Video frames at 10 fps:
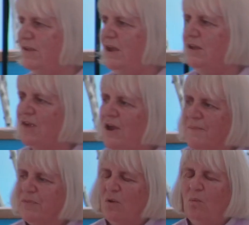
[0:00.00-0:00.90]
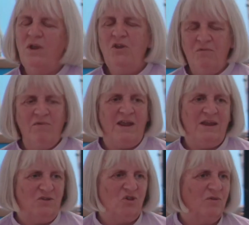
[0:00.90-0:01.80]
is when you
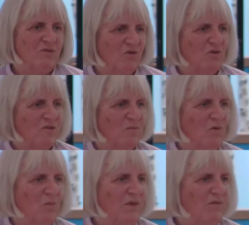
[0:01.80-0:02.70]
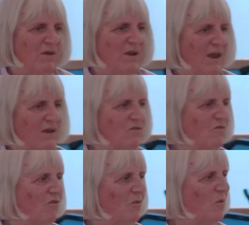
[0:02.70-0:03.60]
read John's Gospel, whether in a house
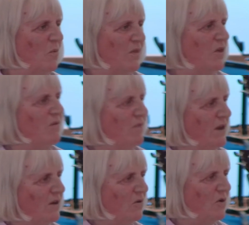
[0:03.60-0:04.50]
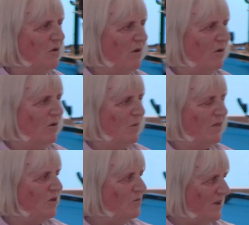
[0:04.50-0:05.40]
group or whether you read it on your own,
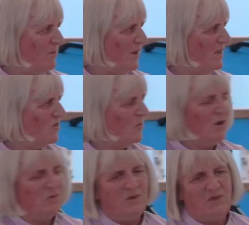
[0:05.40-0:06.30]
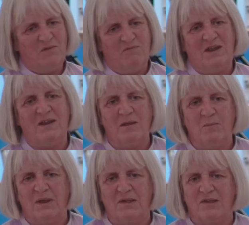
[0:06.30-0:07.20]
whether you dip into it or whether you read it in
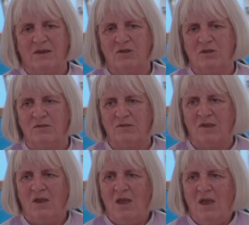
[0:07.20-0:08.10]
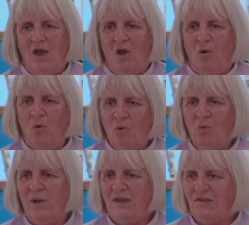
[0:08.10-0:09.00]
big sections,
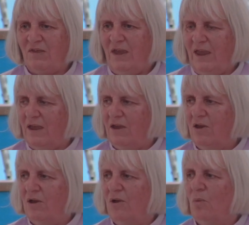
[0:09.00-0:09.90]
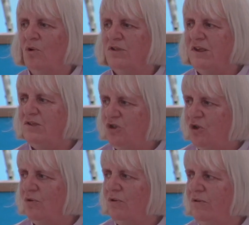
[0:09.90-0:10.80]
always think, what is
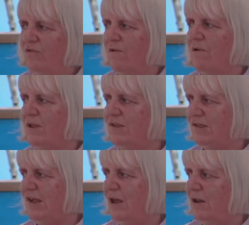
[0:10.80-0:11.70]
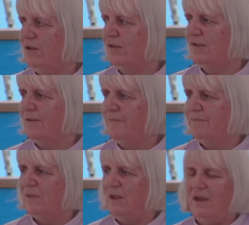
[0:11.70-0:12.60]
John trying to tell us?
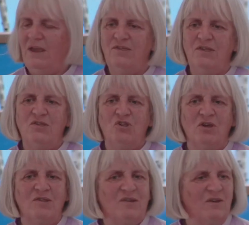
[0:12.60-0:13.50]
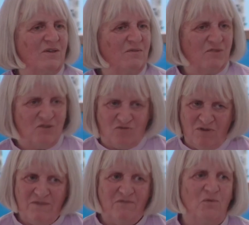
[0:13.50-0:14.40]
Is this just a
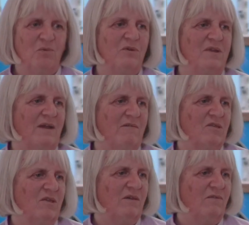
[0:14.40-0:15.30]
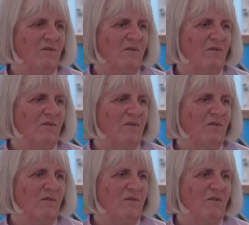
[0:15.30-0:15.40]
straightforward narrative?